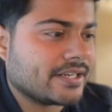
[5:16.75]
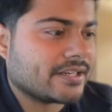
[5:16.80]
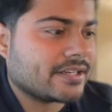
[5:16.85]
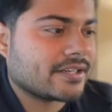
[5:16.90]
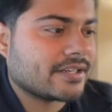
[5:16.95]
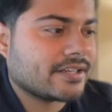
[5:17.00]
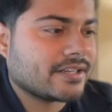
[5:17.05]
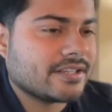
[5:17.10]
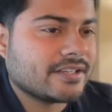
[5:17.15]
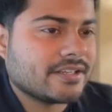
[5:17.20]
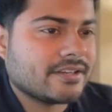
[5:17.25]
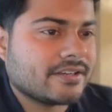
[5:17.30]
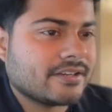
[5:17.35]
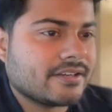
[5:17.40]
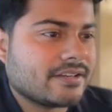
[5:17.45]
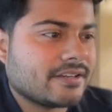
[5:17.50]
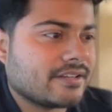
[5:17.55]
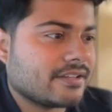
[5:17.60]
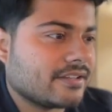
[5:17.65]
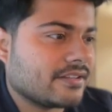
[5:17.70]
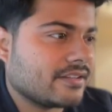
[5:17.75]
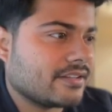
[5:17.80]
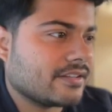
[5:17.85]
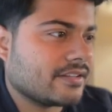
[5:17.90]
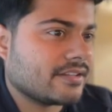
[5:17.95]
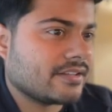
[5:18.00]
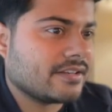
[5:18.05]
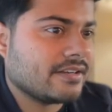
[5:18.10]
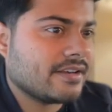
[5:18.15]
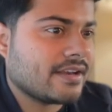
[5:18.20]
it.
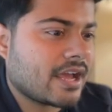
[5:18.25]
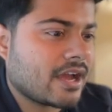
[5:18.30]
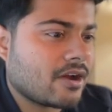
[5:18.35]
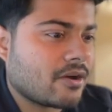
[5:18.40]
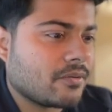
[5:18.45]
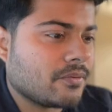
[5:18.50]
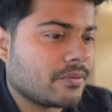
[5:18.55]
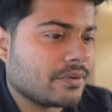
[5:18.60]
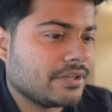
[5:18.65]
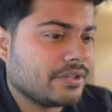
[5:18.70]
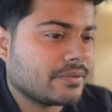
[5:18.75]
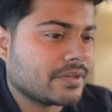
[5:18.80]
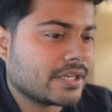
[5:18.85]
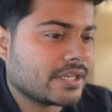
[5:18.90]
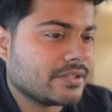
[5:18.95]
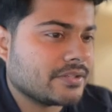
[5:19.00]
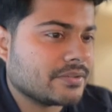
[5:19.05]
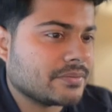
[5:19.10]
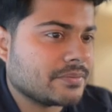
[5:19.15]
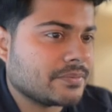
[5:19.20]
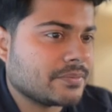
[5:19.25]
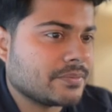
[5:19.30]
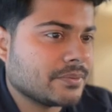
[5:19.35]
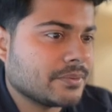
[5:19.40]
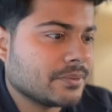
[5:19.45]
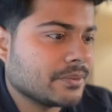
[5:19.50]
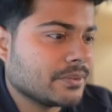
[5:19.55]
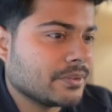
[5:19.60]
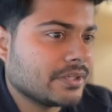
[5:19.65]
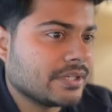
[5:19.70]
Now you can do,
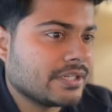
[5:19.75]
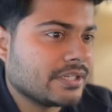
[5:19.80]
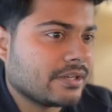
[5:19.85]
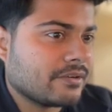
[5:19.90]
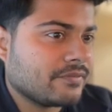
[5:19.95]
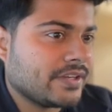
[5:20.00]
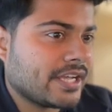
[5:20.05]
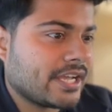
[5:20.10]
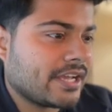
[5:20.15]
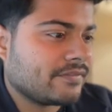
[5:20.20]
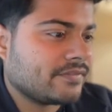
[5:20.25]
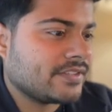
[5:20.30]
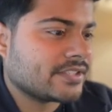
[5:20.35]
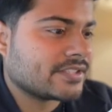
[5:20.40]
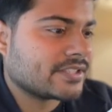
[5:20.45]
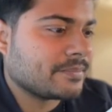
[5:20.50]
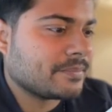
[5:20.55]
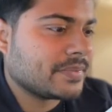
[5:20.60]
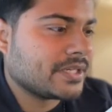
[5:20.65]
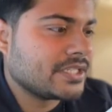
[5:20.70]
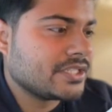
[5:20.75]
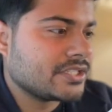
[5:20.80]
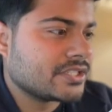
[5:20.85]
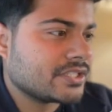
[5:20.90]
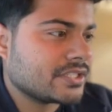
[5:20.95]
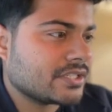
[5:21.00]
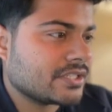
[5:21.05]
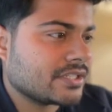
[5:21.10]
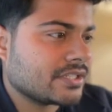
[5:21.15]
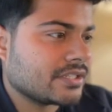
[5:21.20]
now we have this image,
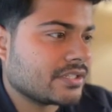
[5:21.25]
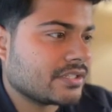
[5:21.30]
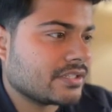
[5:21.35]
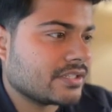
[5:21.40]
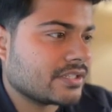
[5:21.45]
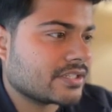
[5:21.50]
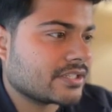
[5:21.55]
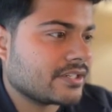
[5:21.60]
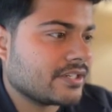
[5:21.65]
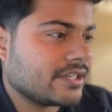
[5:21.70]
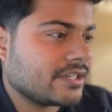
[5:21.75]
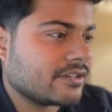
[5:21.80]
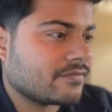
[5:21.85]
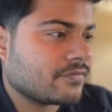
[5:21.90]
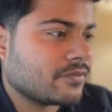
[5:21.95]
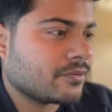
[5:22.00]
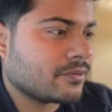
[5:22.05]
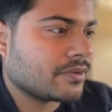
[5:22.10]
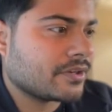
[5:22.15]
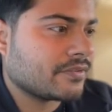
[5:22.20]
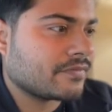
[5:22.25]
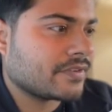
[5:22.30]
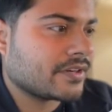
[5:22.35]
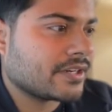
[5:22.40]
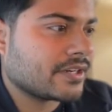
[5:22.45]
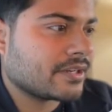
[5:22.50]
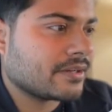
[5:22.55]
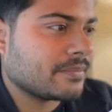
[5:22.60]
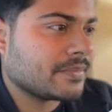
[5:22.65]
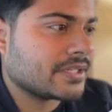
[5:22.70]
created 4
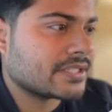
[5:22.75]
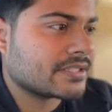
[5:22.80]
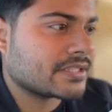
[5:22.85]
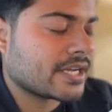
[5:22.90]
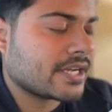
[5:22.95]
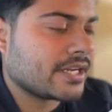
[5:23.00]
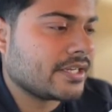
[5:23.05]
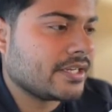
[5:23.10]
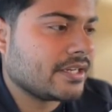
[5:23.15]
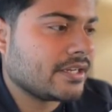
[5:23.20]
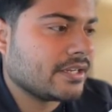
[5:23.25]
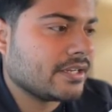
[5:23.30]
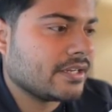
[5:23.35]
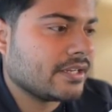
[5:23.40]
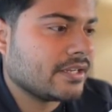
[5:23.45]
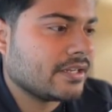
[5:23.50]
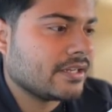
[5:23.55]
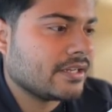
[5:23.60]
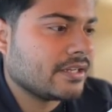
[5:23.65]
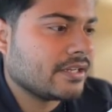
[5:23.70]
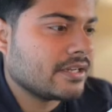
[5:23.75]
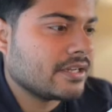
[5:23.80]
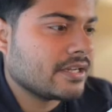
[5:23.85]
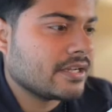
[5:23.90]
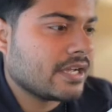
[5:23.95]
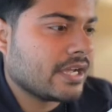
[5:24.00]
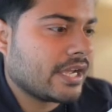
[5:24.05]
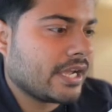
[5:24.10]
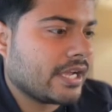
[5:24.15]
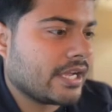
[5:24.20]
different image style,
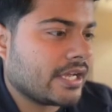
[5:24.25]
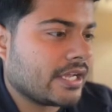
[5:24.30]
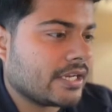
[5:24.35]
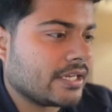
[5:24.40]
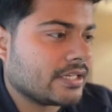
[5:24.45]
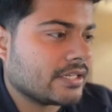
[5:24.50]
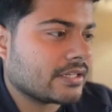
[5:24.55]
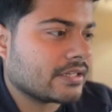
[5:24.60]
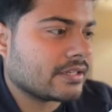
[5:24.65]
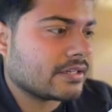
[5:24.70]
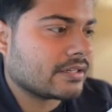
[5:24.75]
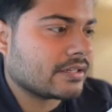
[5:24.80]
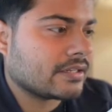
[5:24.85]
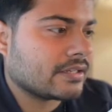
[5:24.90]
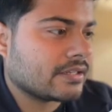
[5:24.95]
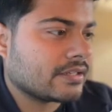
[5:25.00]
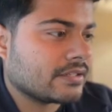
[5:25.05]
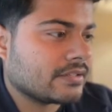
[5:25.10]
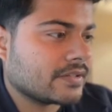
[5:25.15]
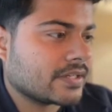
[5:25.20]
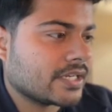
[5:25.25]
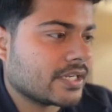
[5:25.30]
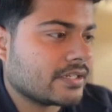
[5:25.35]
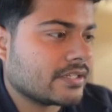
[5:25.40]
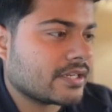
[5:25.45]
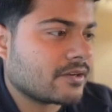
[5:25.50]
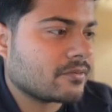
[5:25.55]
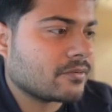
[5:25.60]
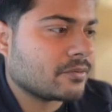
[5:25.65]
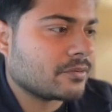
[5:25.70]
and you can
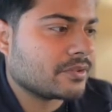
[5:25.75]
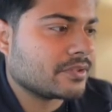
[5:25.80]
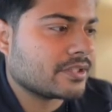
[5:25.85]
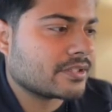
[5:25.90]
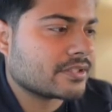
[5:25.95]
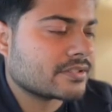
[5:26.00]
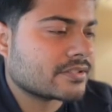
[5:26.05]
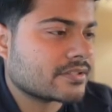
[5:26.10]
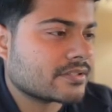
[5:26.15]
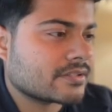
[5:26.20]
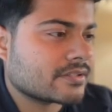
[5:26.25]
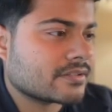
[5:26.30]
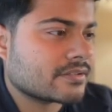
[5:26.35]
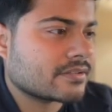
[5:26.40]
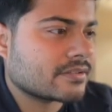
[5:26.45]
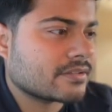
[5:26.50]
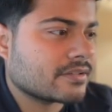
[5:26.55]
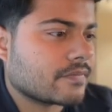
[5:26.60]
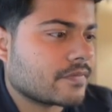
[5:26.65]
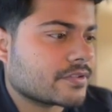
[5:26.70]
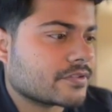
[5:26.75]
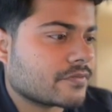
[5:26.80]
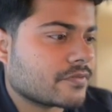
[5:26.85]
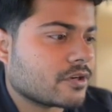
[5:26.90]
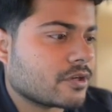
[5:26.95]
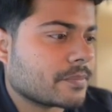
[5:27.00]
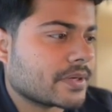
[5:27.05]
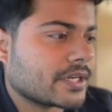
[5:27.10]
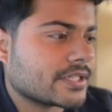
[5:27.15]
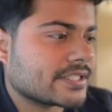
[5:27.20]
download this. First of all,
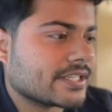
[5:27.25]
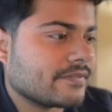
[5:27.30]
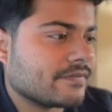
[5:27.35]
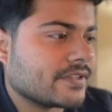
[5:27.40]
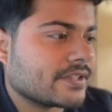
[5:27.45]
I'm gonna save